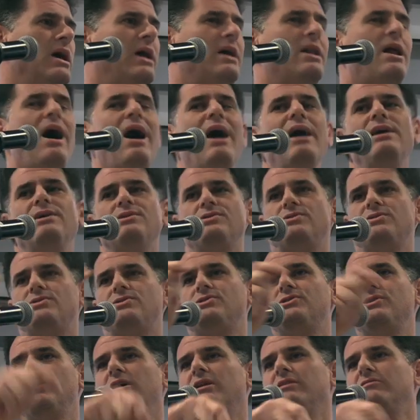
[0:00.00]
And I, as a
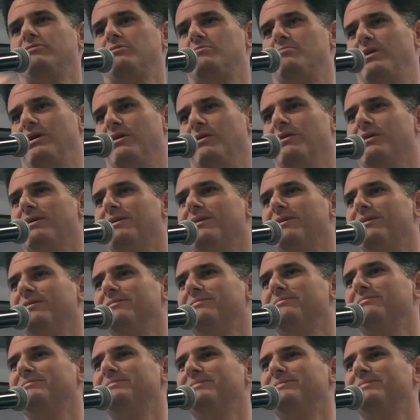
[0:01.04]
son of America,